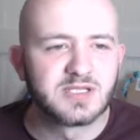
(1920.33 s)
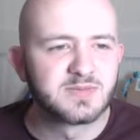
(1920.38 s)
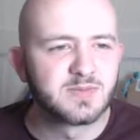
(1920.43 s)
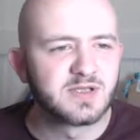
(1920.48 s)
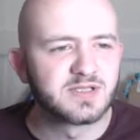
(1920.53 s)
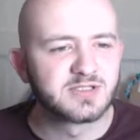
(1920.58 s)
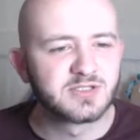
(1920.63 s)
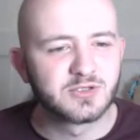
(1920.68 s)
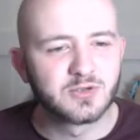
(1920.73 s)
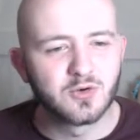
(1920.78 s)
my
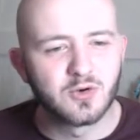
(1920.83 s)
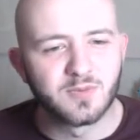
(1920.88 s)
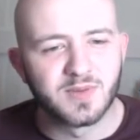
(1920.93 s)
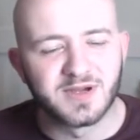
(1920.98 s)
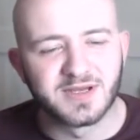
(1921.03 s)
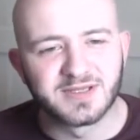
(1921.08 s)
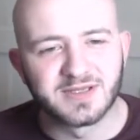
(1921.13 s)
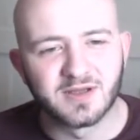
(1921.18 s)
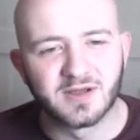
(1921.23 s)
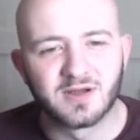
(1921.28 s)
score
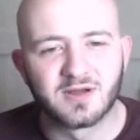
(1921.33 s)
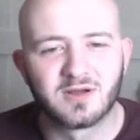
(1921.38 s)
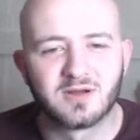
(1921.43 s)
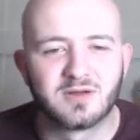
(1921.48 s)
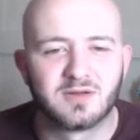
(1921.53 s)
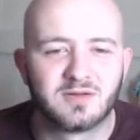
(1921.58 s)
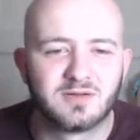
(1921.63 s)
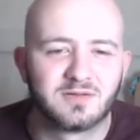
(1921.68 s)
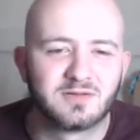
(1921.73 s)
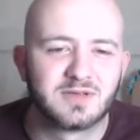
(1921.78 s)
bunny? Oh,
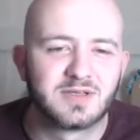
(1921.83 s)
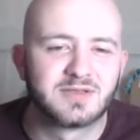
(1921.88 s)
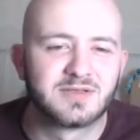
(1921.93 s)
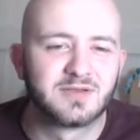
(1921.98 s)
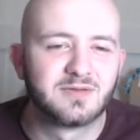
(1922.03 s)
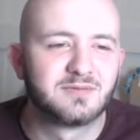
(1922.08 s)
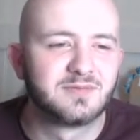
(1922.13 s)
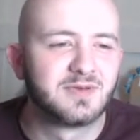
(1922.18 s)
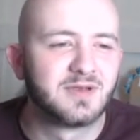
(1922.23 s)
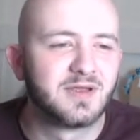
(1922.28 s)
I
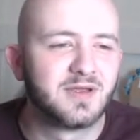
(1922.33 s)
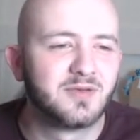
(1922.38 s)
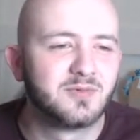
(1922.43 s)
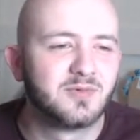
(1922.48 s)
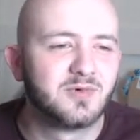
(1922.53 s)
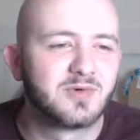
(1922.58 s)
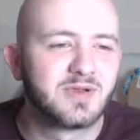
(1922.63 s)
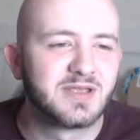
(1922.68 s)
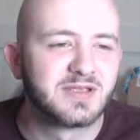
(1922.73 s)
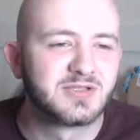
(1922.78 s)
don't know.
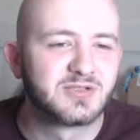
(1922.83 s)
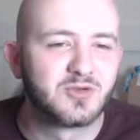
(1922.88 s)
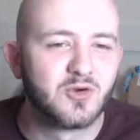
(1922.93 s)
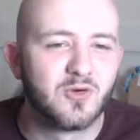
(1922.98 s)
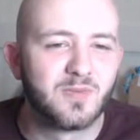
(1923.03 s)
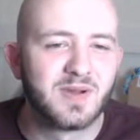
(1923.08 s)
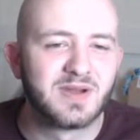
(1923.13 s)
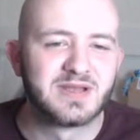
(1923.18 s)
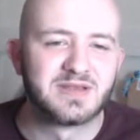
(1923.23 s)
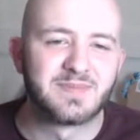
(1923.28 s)
We'll get score
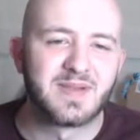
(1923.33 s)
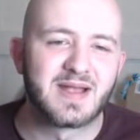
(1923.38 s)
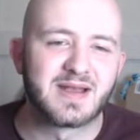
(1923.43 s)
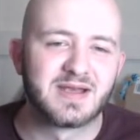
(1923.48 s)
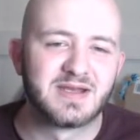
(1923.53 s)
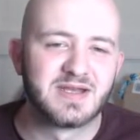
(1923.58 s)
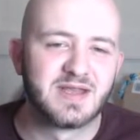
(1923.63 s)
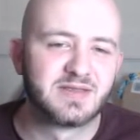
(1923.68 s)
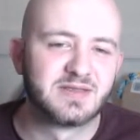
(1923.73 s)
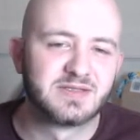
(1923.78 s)
bunny back
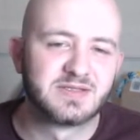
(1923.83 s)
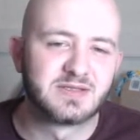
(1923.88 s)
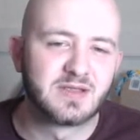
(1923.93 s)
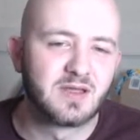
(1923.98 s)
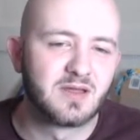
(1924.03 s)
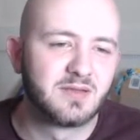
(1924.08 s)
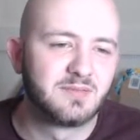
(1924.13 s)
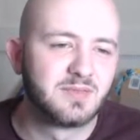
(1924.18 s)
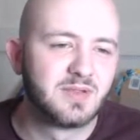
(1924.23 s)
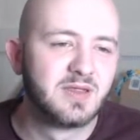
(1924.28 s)
another
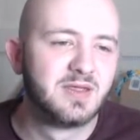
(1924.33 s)
time.